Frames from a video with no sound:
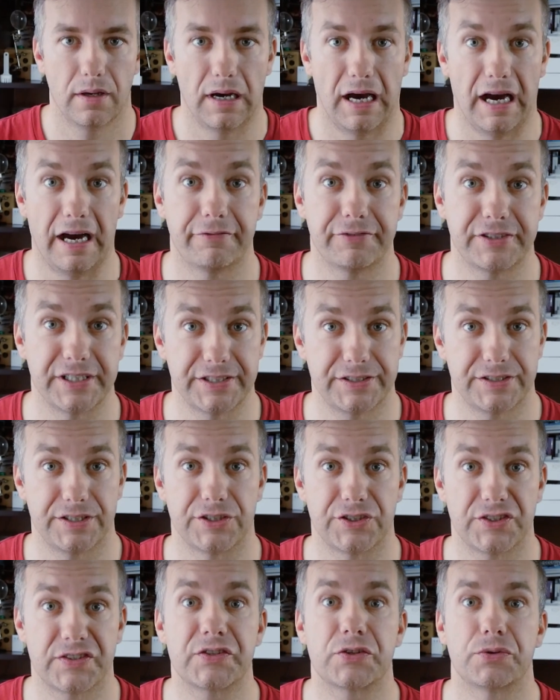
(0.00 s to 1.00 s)
I've
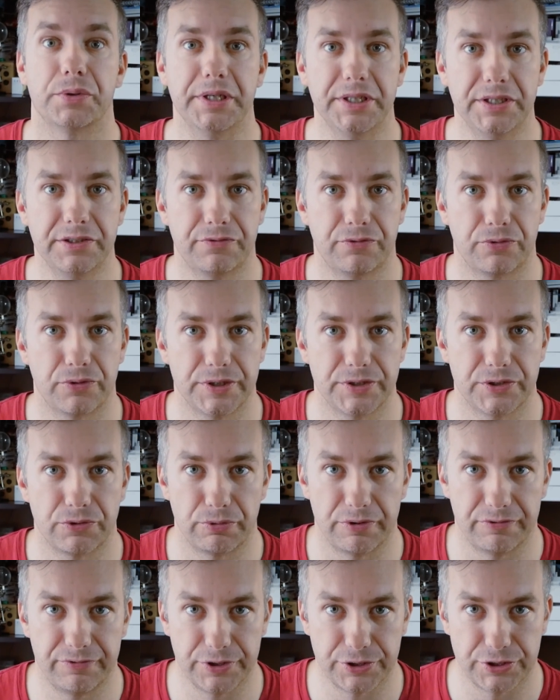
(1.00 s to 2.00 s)
tested three different
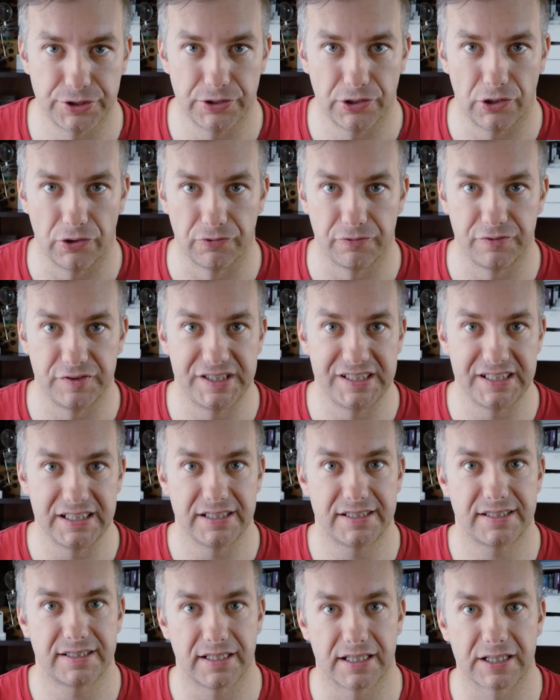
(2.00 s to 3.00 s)
revisions of
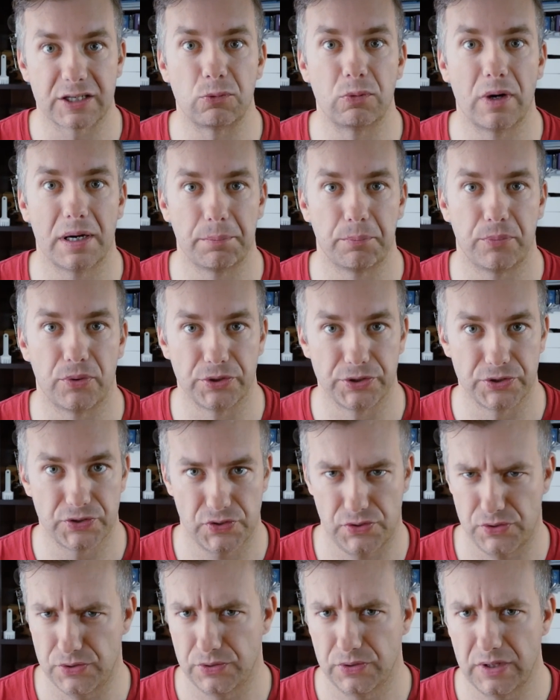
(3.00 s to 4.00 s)
Z-Stack
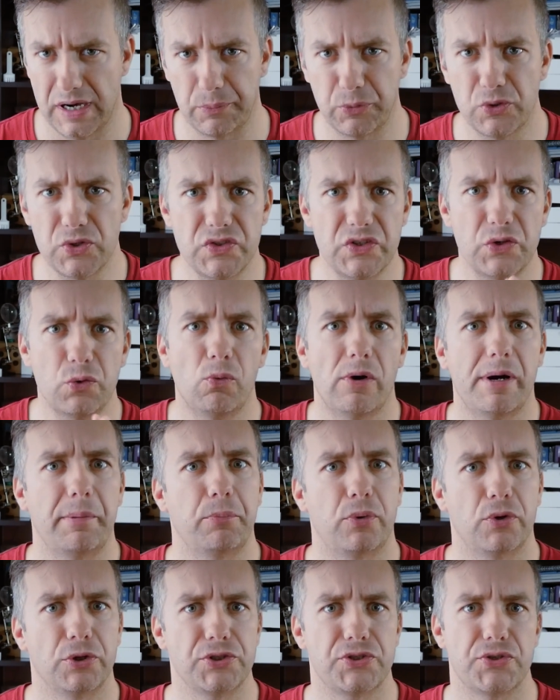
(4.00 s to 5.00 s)
1.2. I'm using
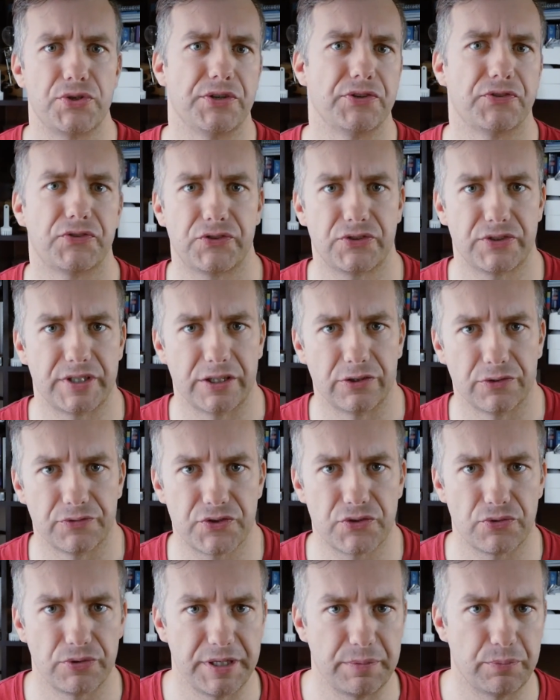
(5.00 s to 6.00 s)
1.2 instead of
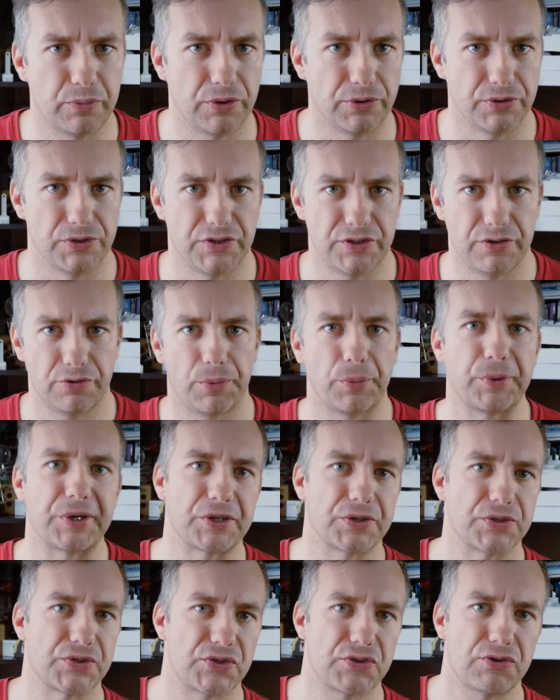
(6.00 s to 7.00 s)
3.0
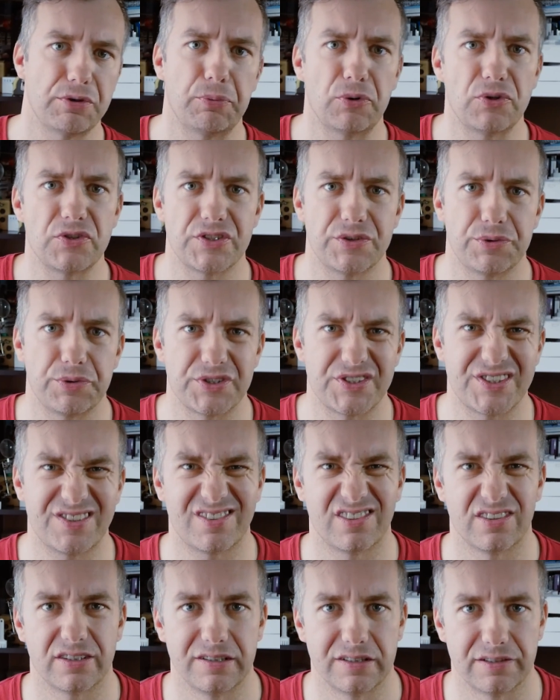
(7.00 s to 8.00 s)
because 3.0 is
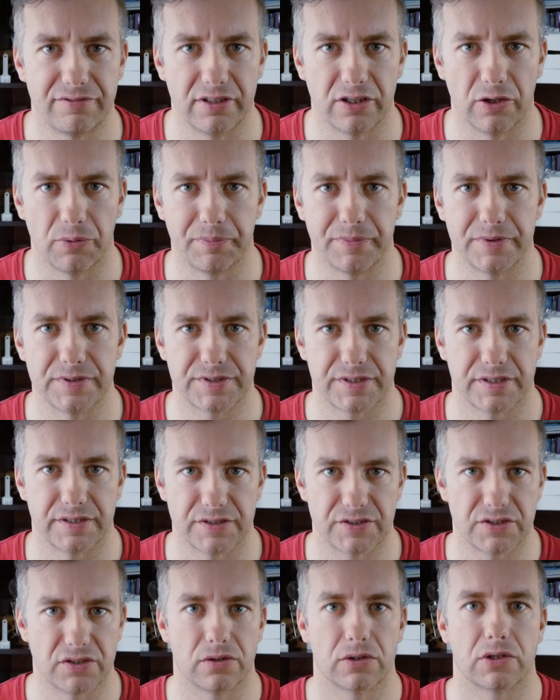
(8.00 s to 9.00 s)
still in development and
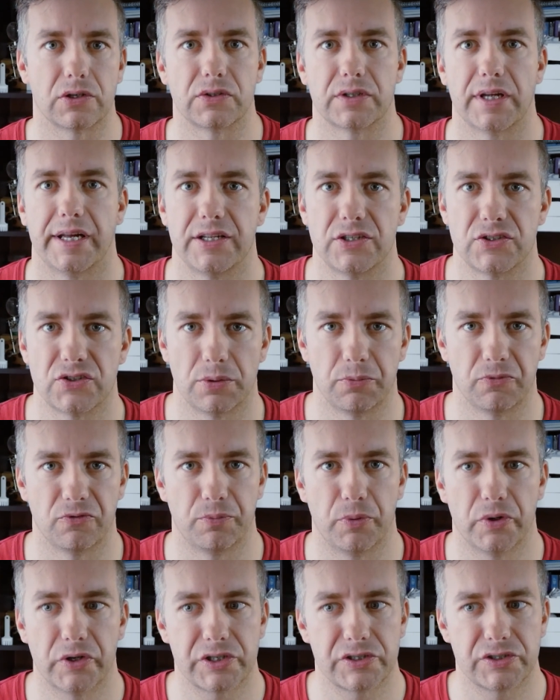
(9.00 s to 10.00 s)
still contains some
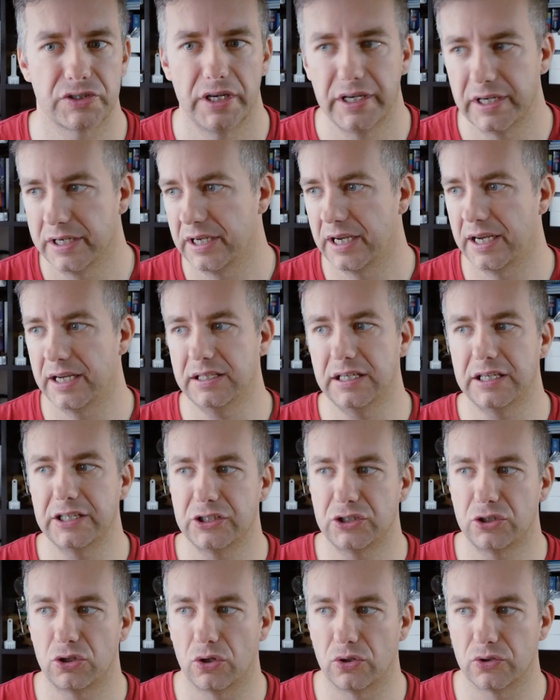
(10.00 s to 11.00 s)
bugs and I
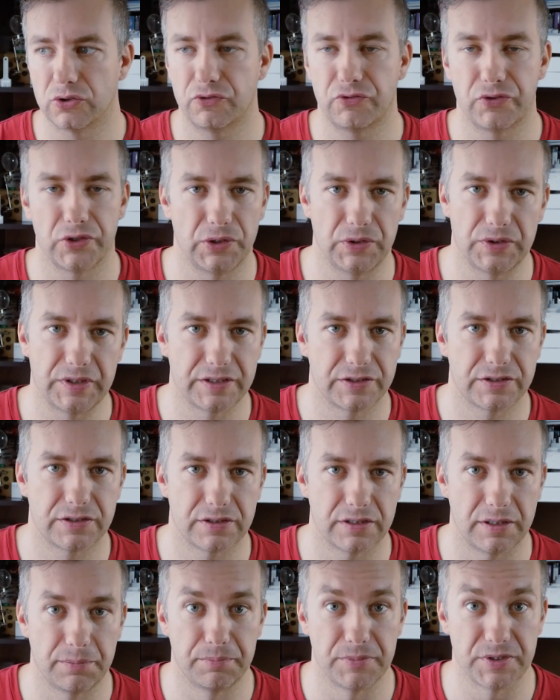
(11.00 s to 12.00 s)
don't feel that
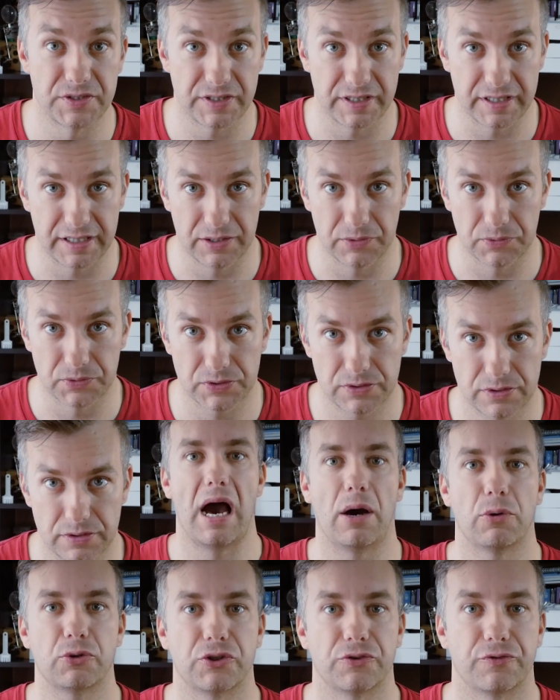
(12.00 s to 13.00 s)
I'm missing out.
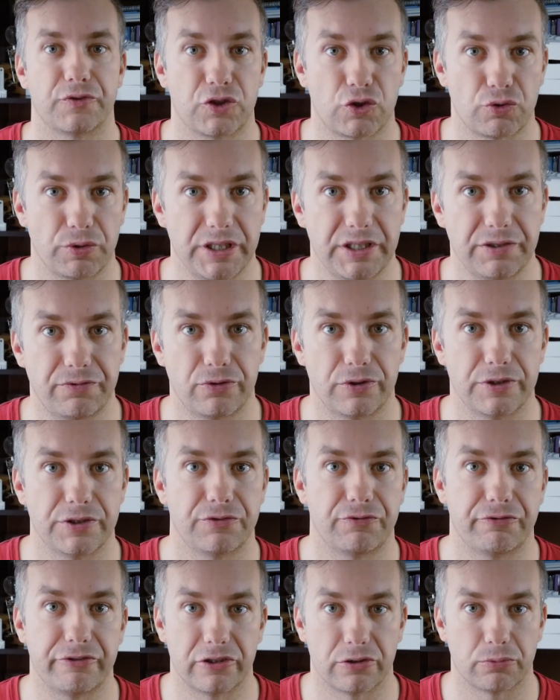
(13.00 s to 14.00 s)
Out of three different
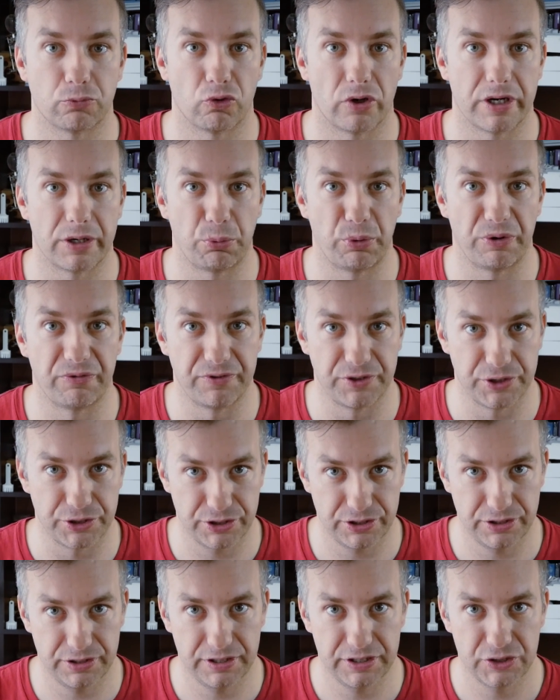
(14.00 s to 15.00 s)
firmware
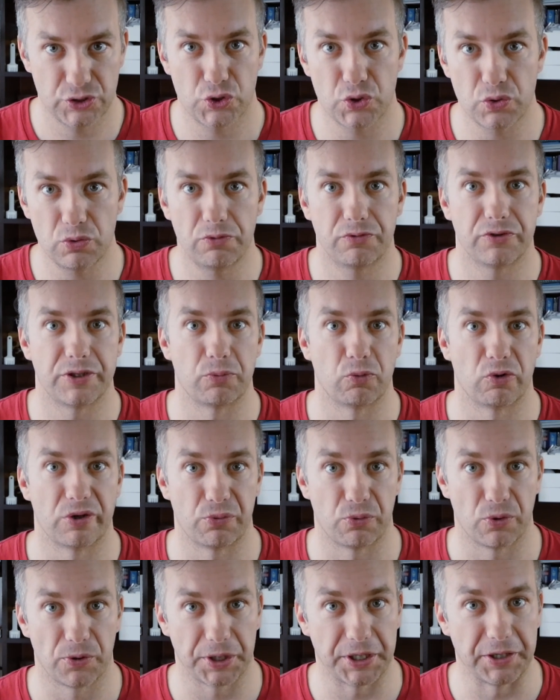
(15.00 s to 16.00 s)
revisions, two of them were
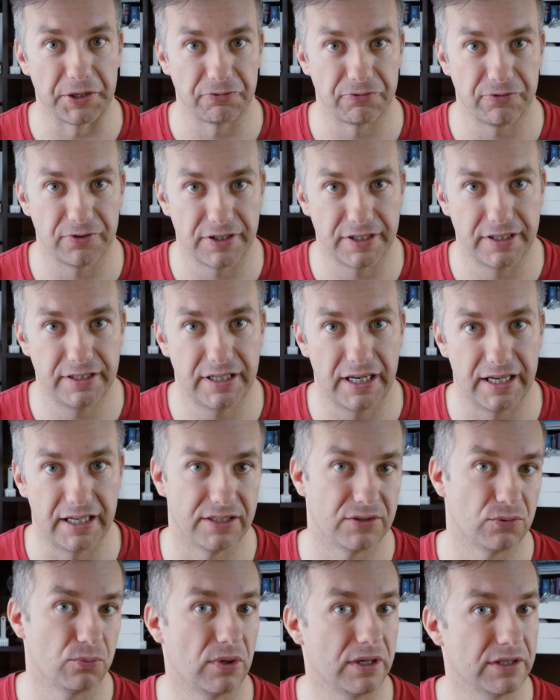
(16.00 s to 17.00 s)
working fine
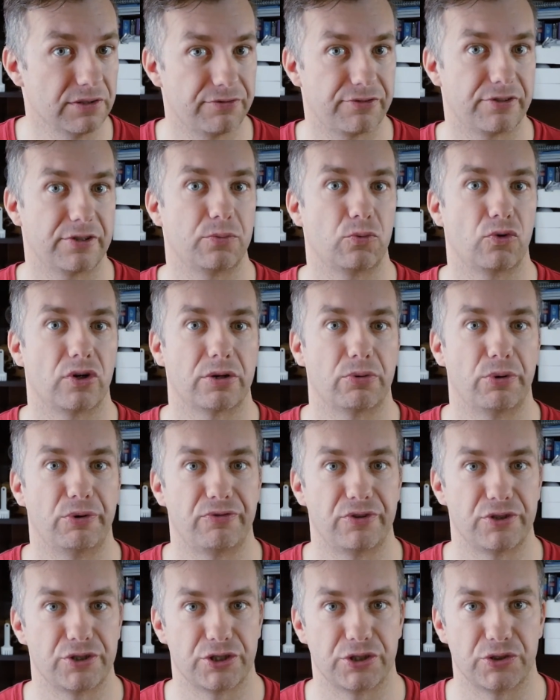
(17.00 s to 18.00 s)
and one firmware
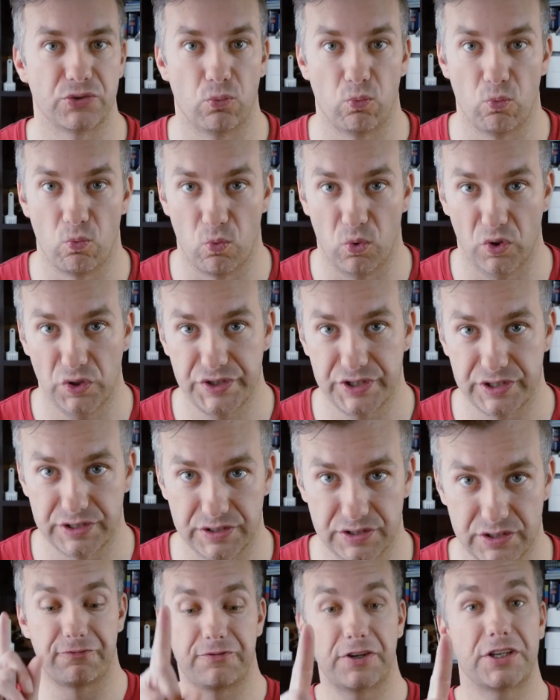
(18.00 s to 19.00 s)
revision
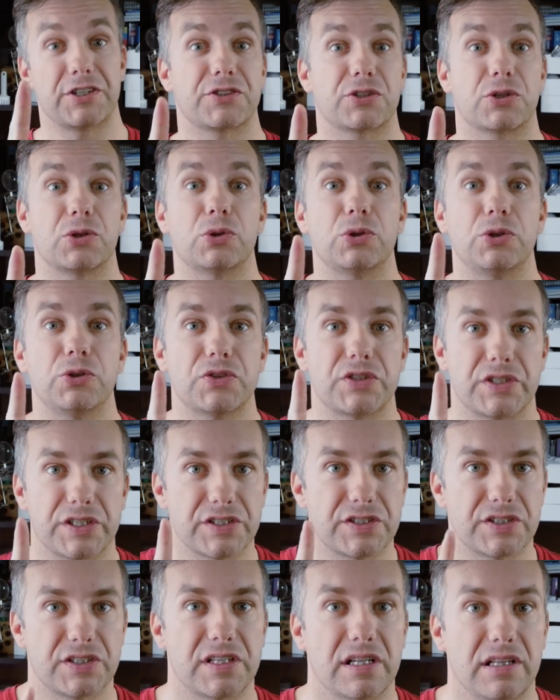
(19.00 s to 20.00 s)
wasn't. First good news
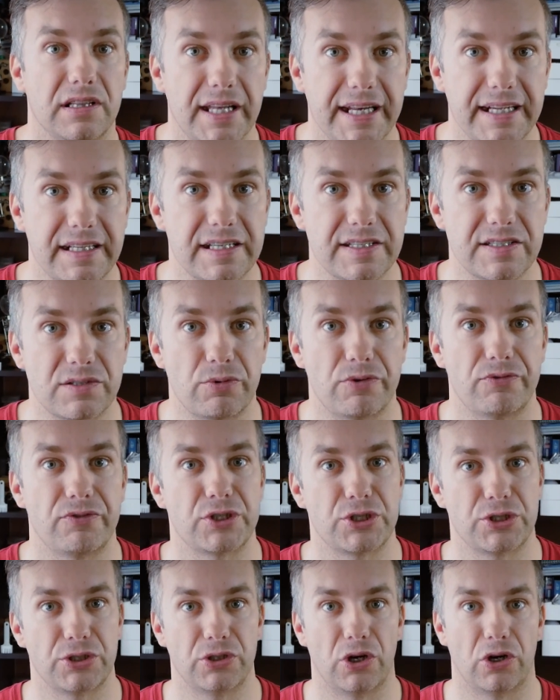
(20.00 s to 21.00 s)
is the latest
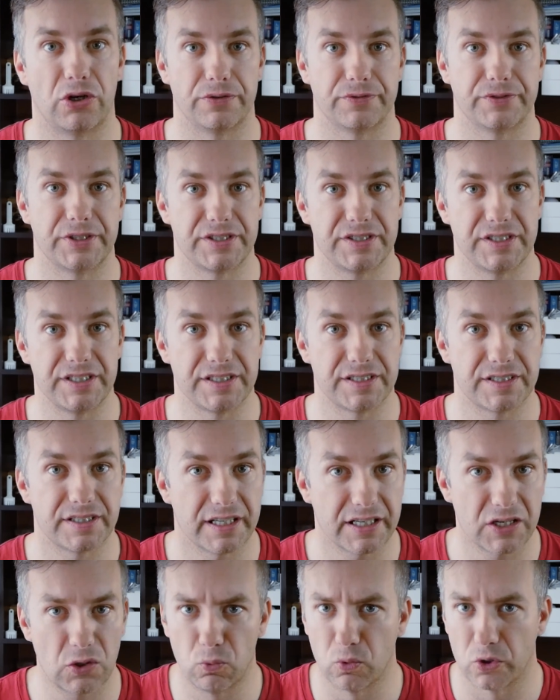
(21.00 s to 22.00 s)
revision of the
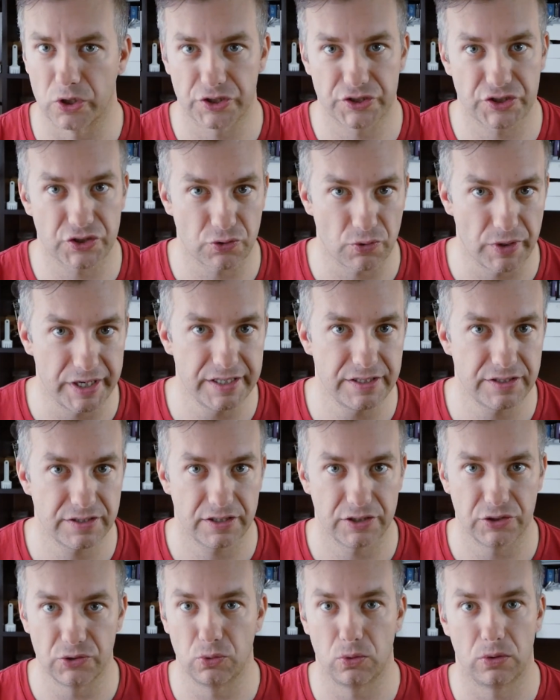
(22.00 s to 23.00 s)
Z-Stack works great.
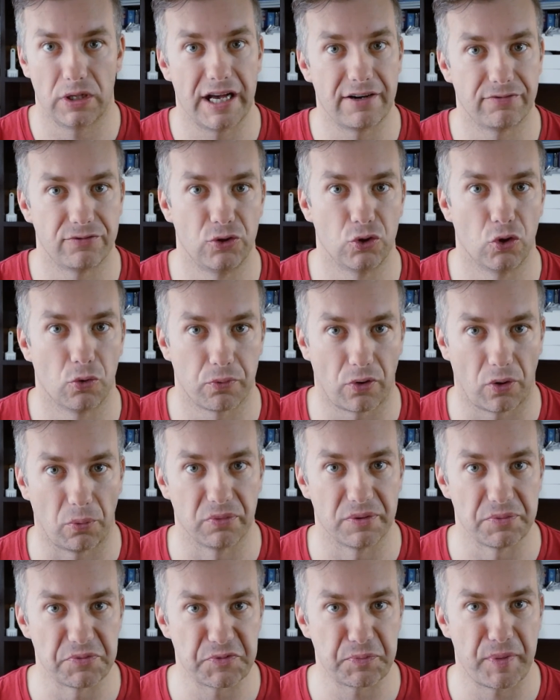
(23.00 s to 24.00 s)
You'll have no
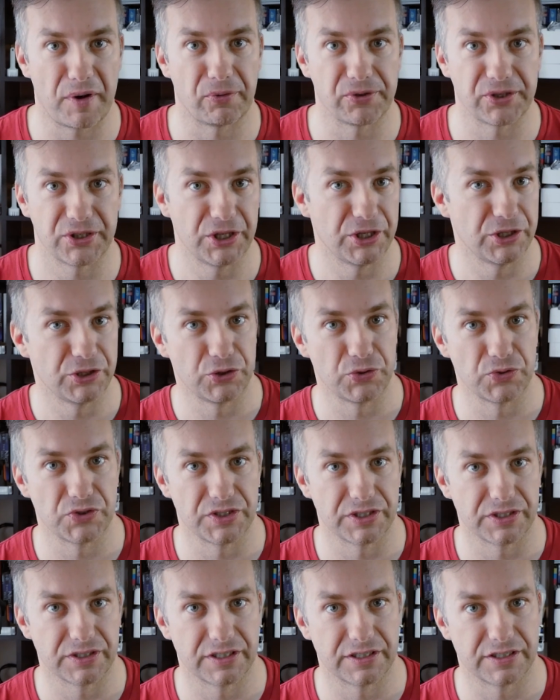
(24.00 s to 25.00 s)
problems pairing in
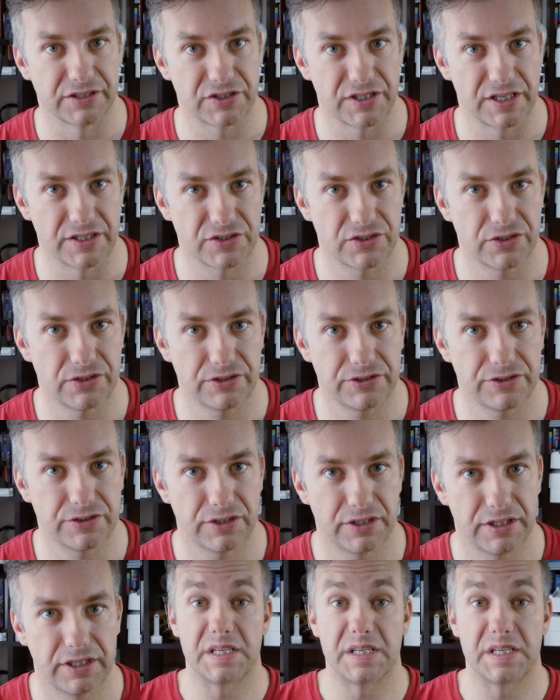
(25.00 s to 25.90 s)
using the sensors.